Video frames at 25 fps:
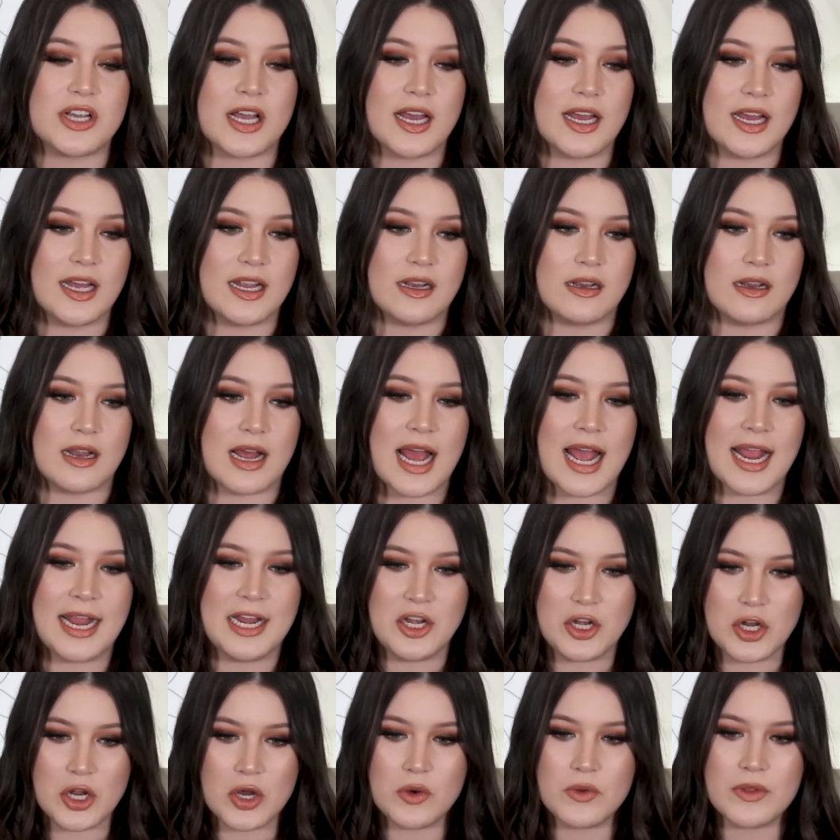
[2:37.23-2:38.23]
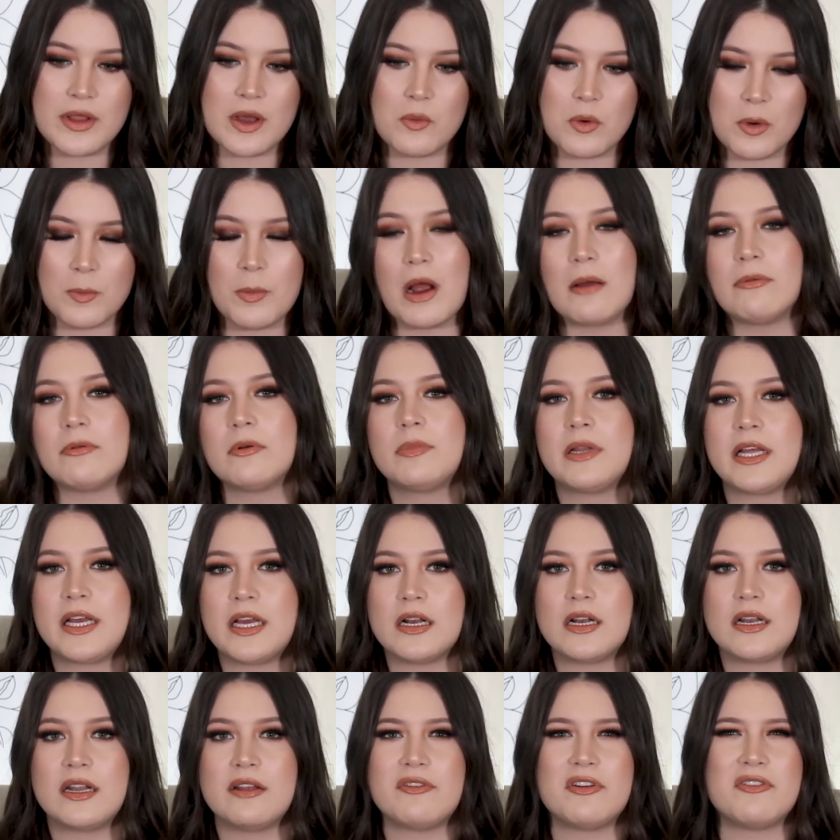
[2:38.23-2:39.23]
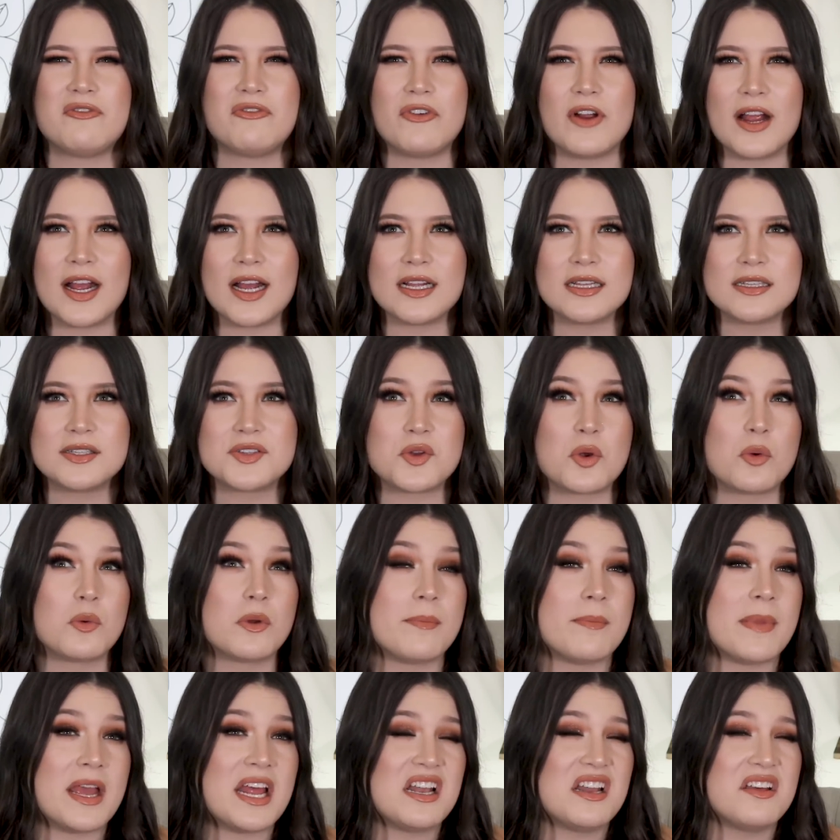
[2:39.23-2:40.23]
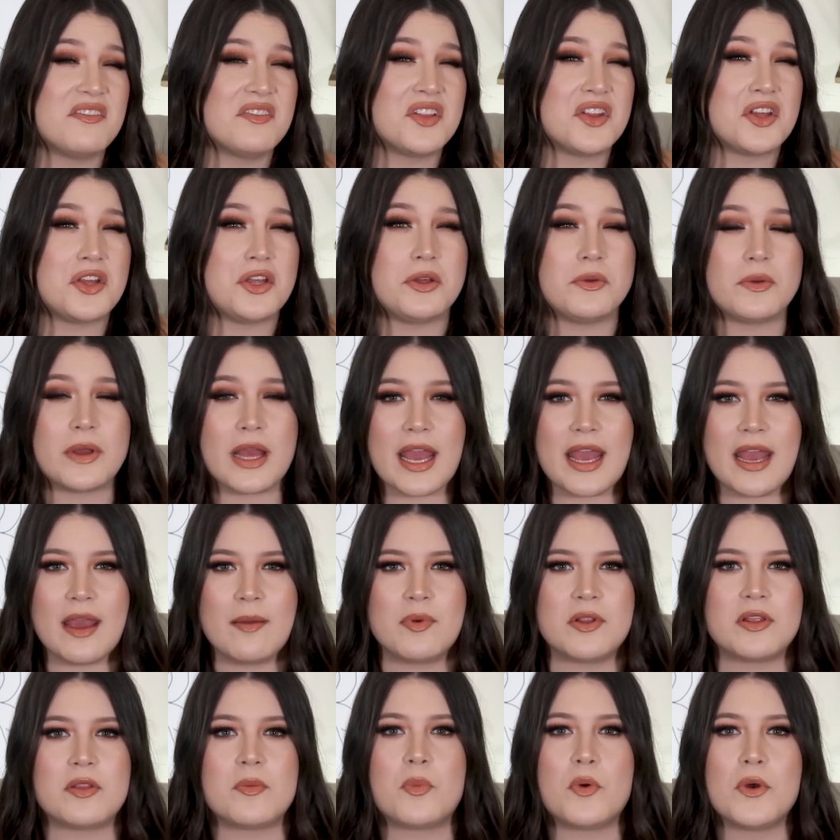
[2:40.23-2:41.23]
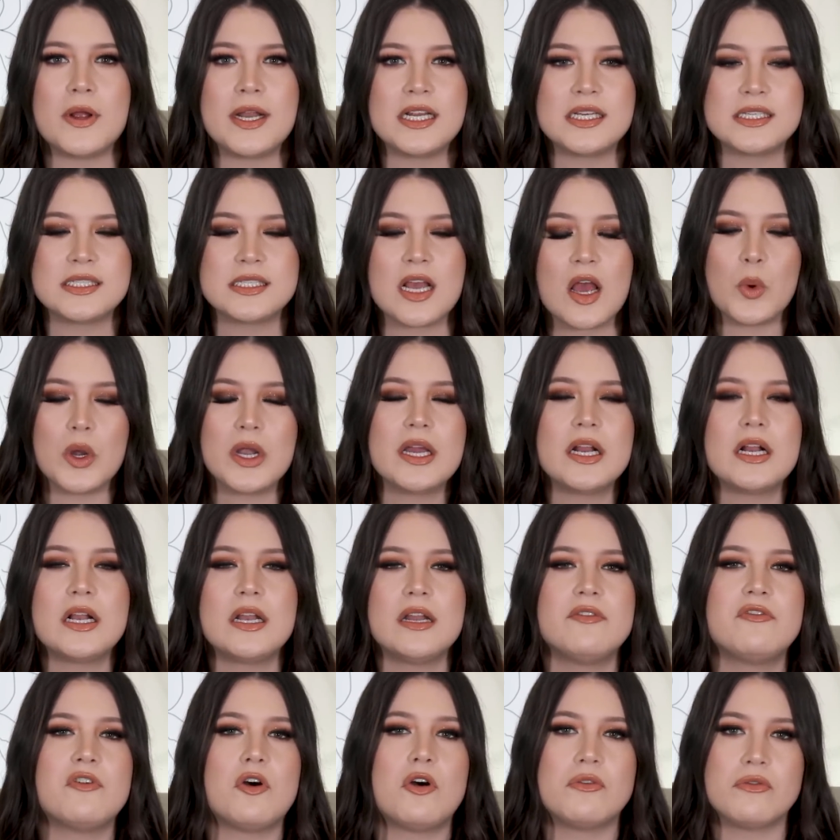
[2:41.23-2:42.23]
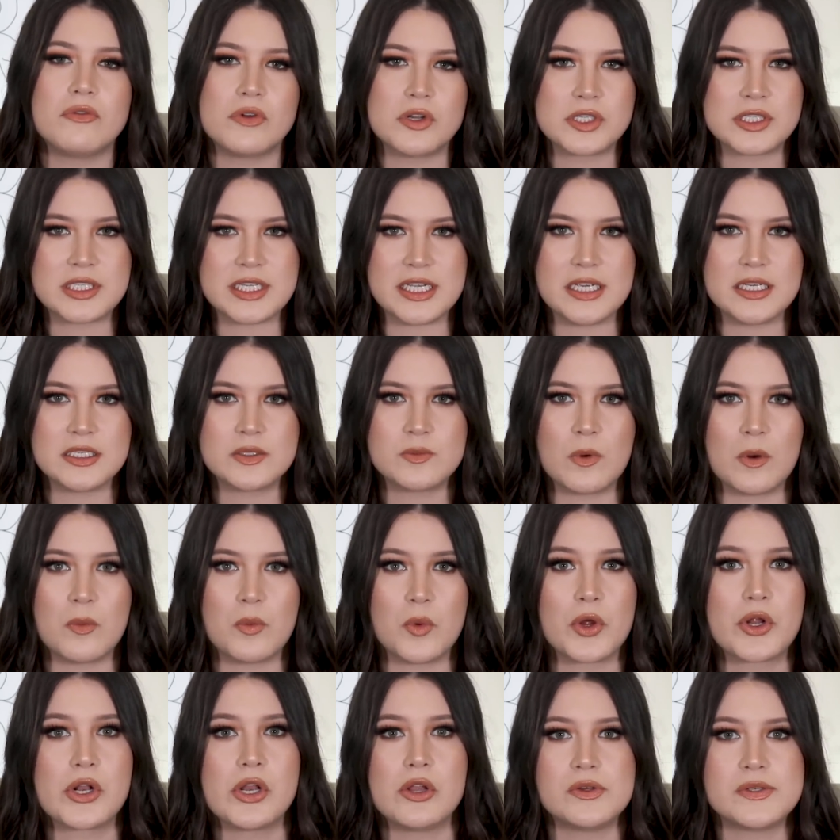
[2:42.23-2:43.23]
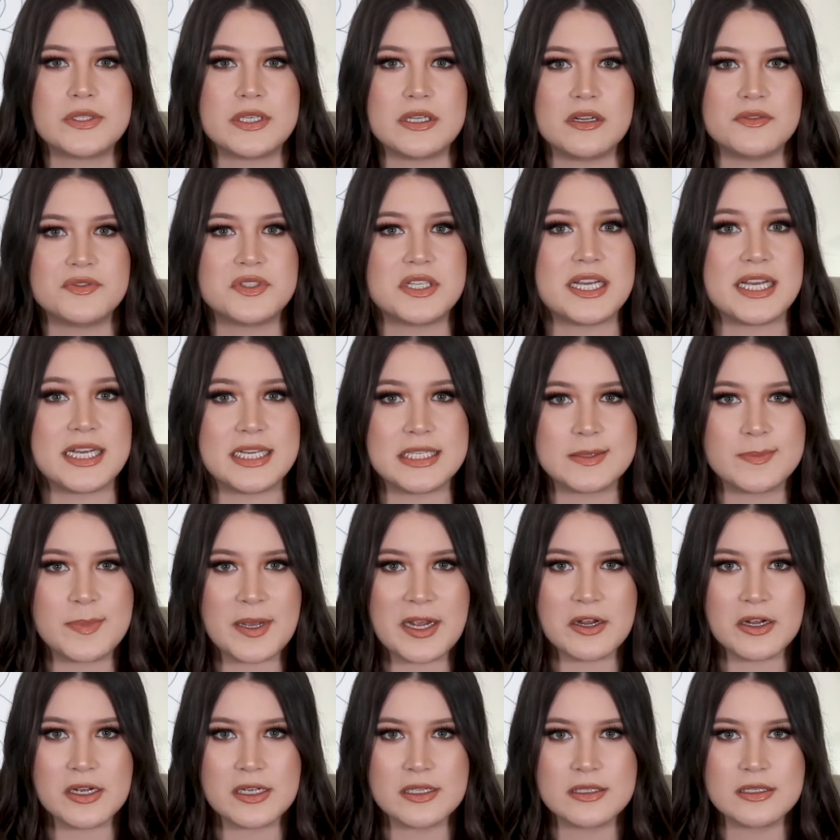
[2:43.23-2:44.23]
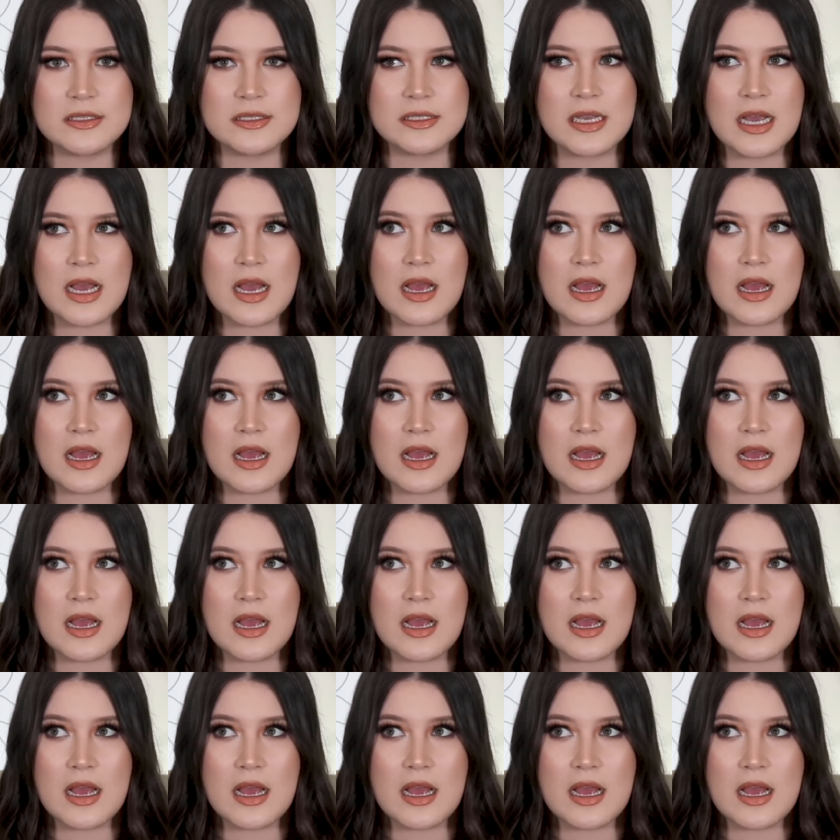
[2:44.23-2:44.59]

And I know that we're probably gonna live in France or we may live in the UK. But the point is, we're gonna live overseas where we're close enough to his parents